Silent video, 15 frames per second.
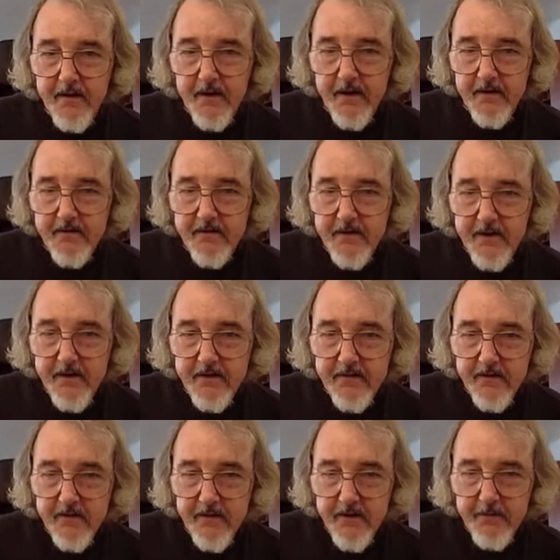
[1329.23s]
Yes,
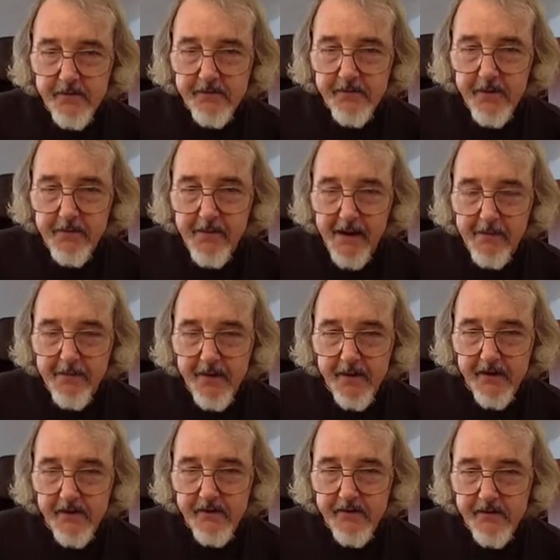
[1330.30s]
he's he must be a map
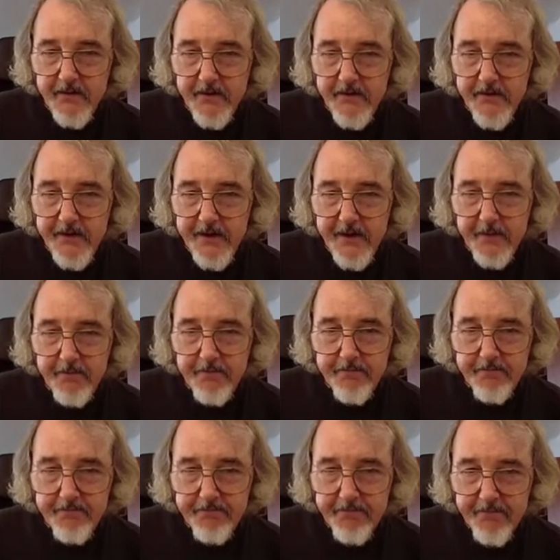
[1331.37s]
maker, so he'll take
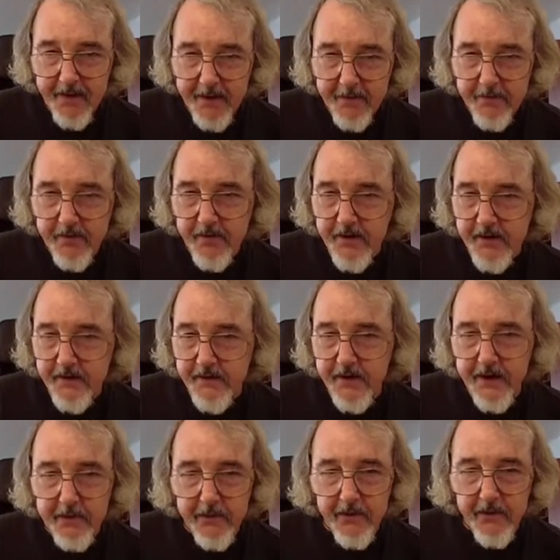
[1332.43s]
paper and give
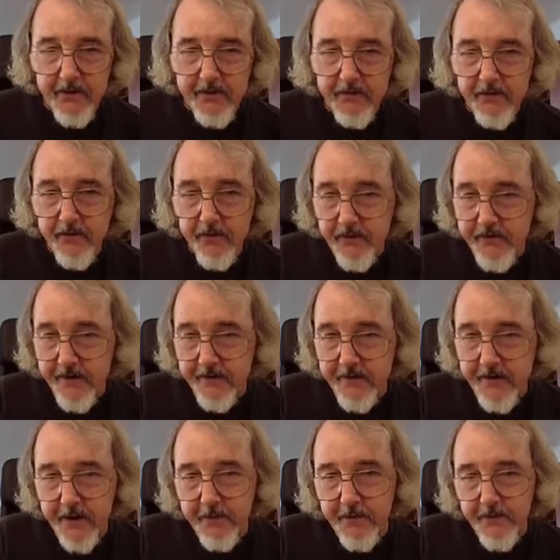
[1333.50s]
you an emerald, or for
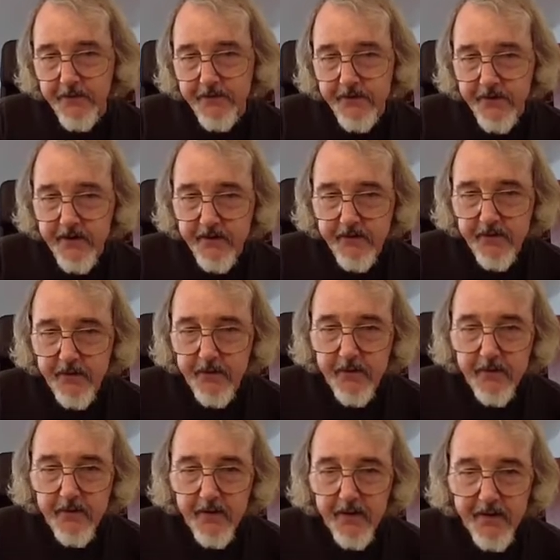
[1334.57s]
seven emeralds he'll give
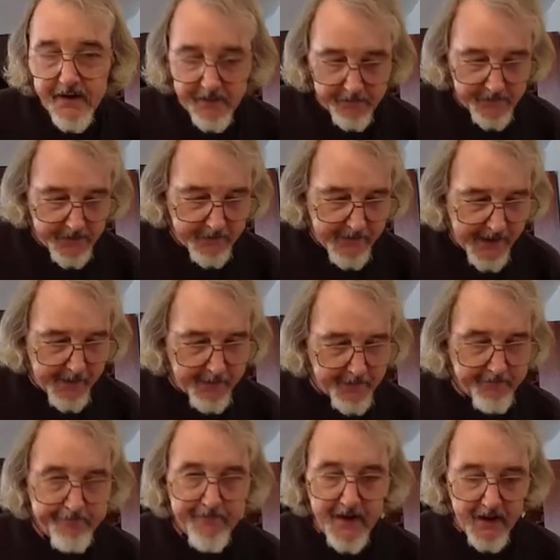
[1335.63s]
you a, an empty
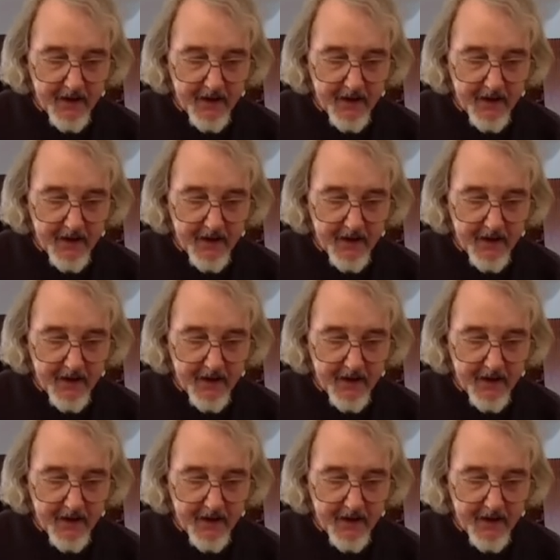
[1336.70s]
map.